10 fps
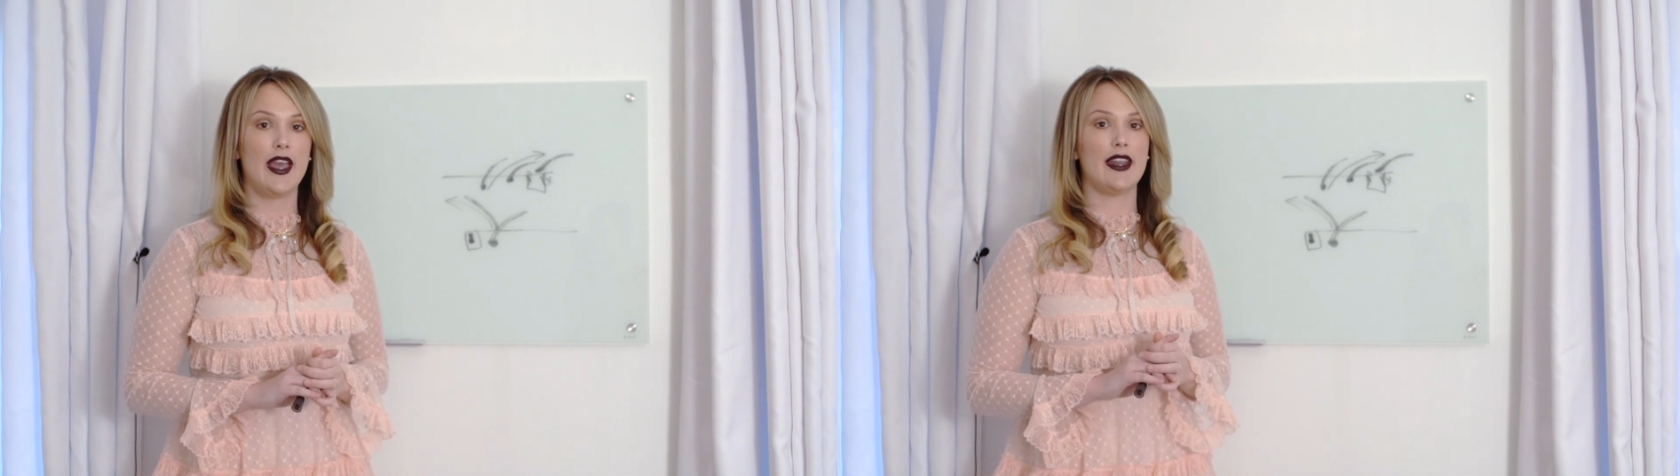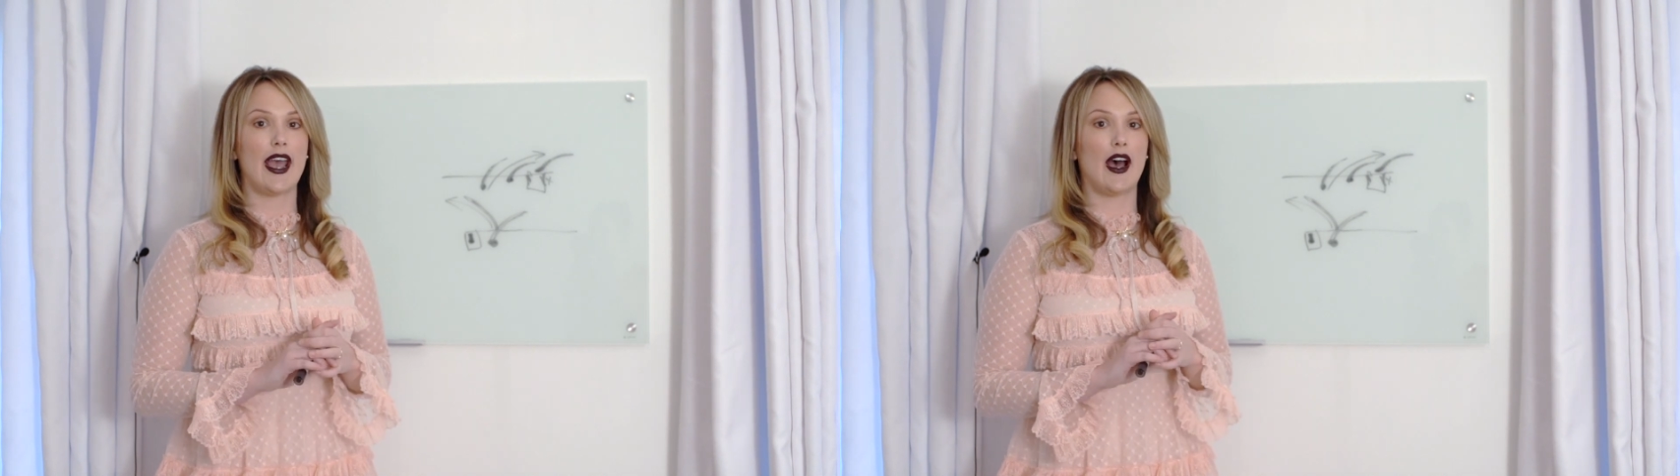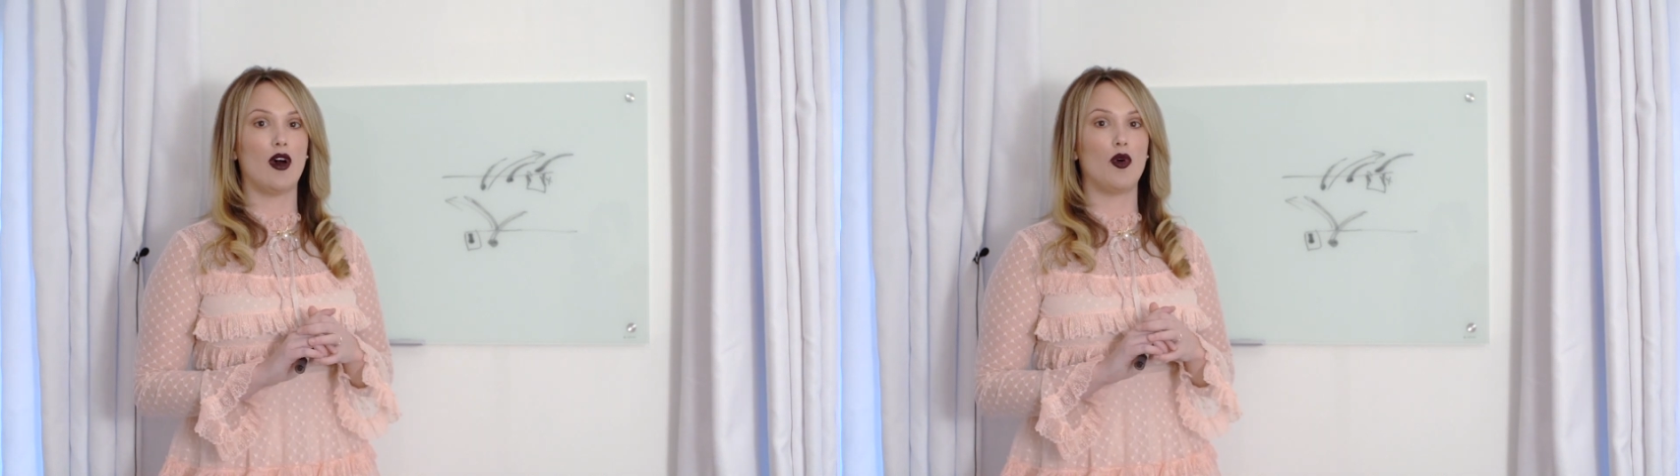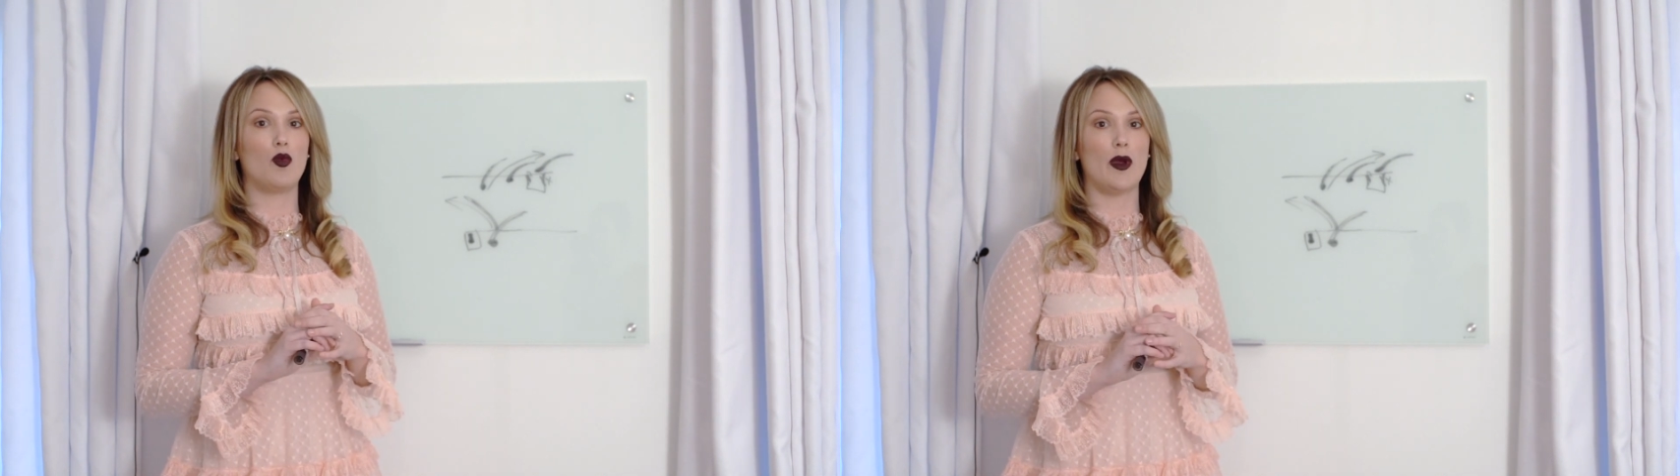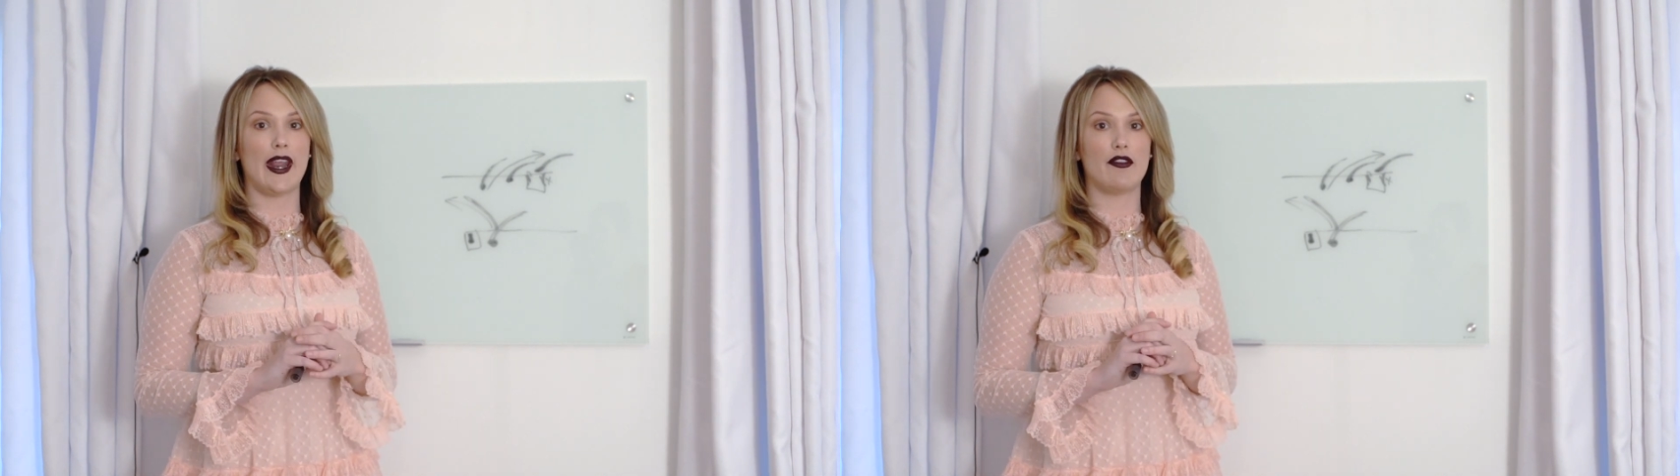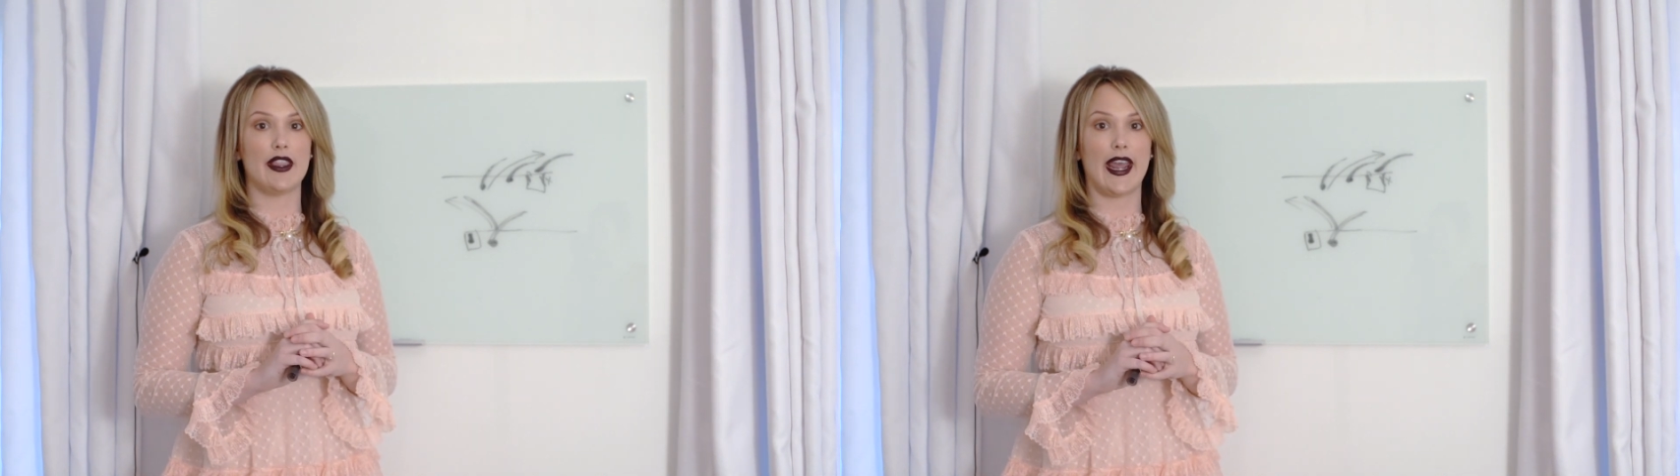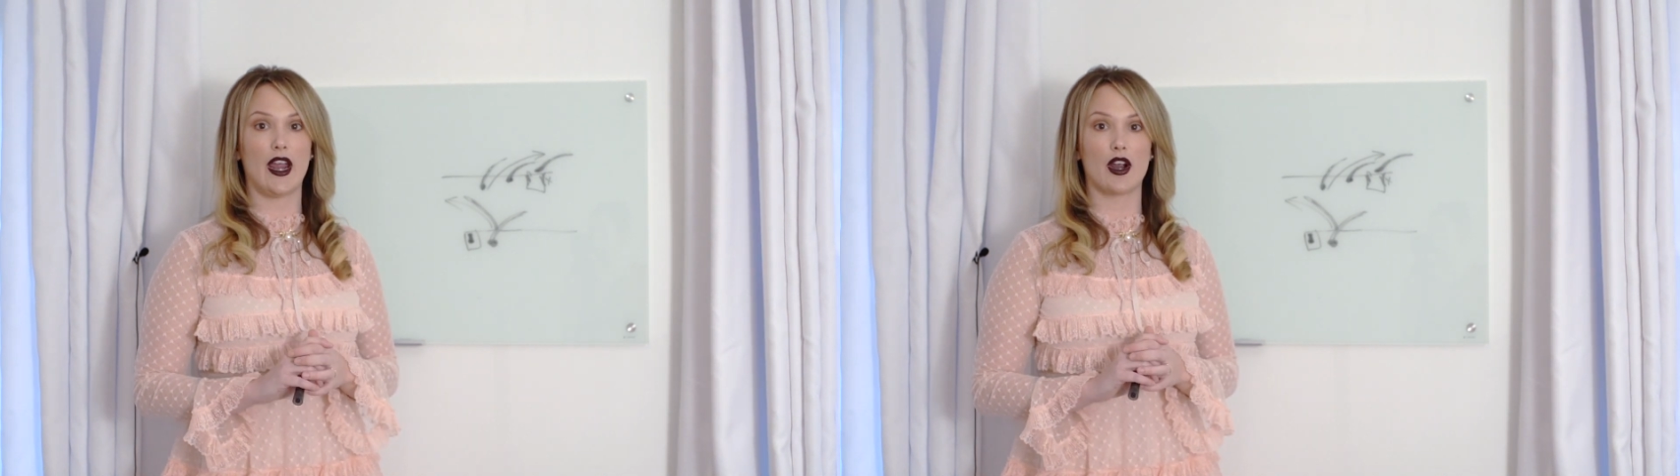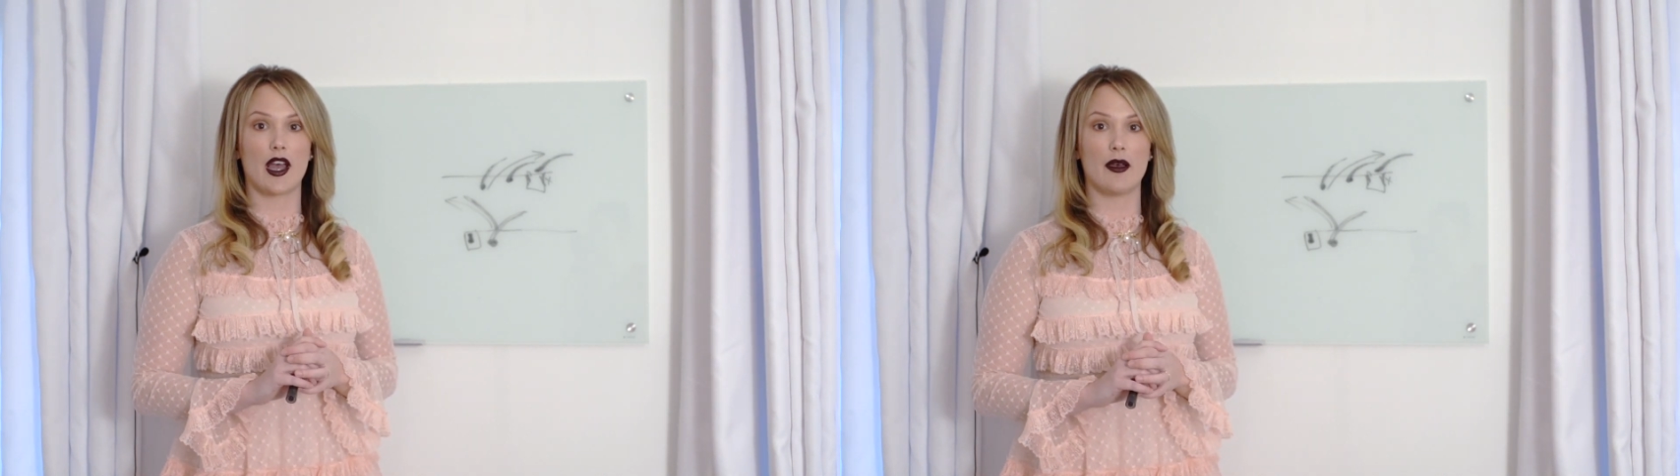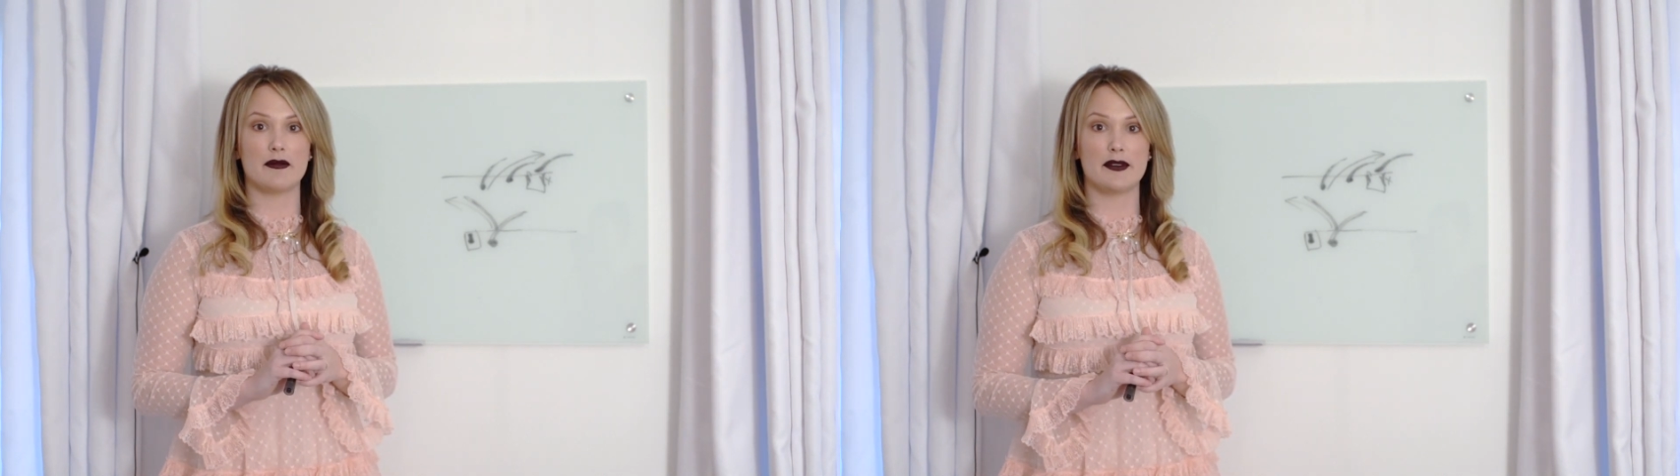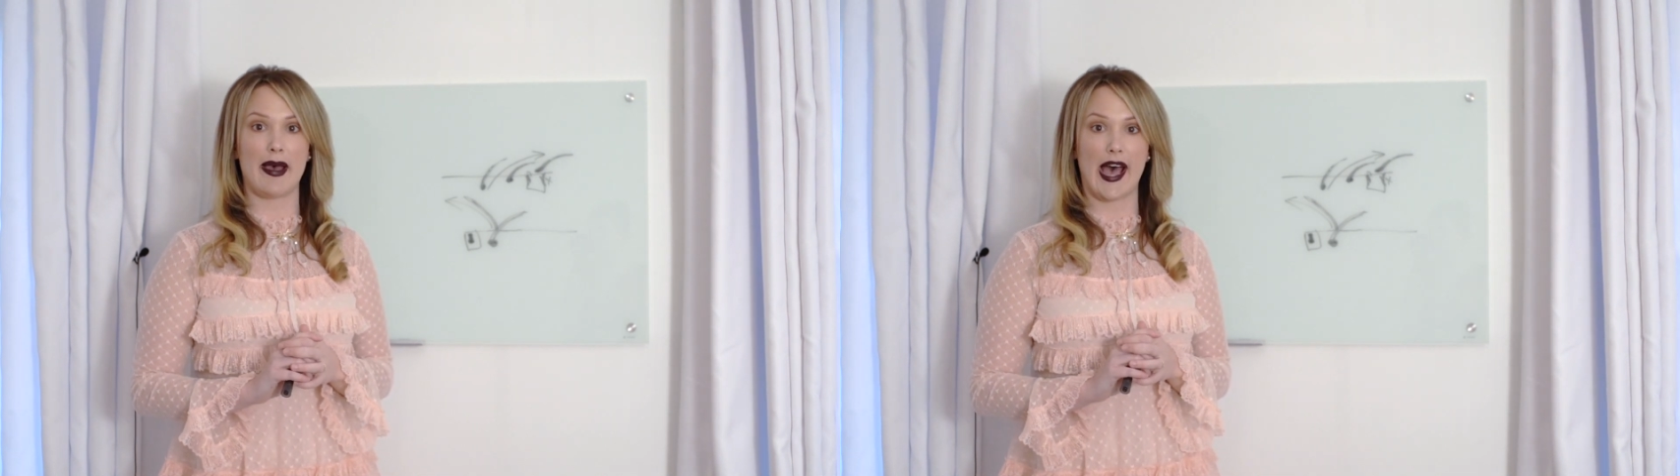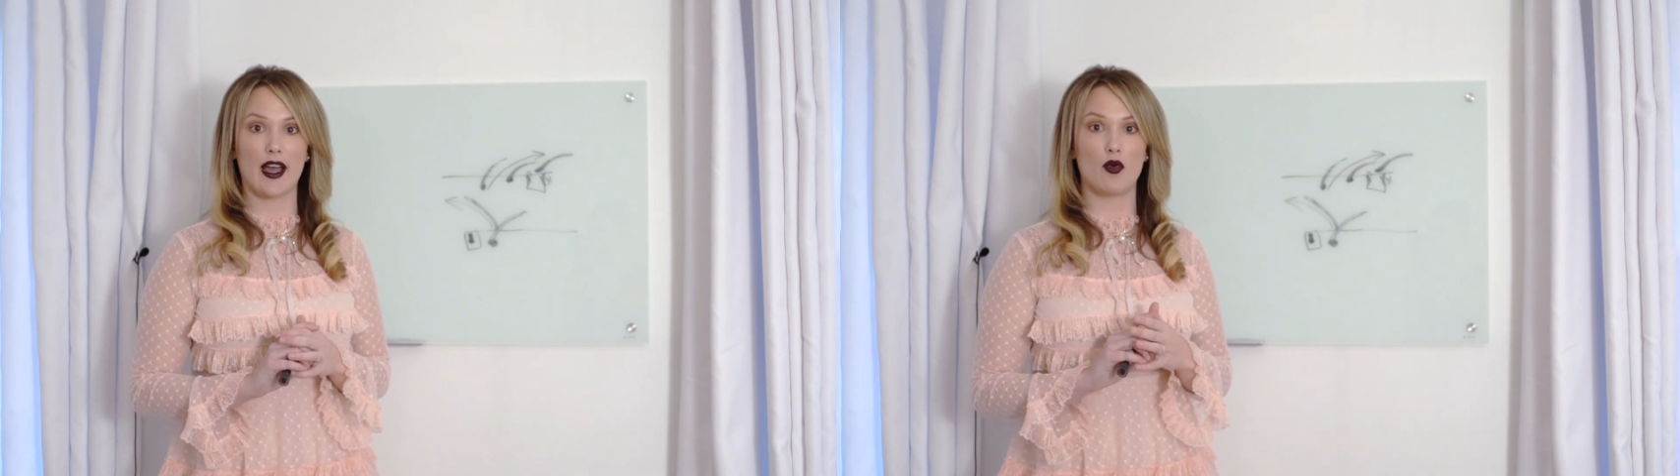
Now, whenever the hair comes back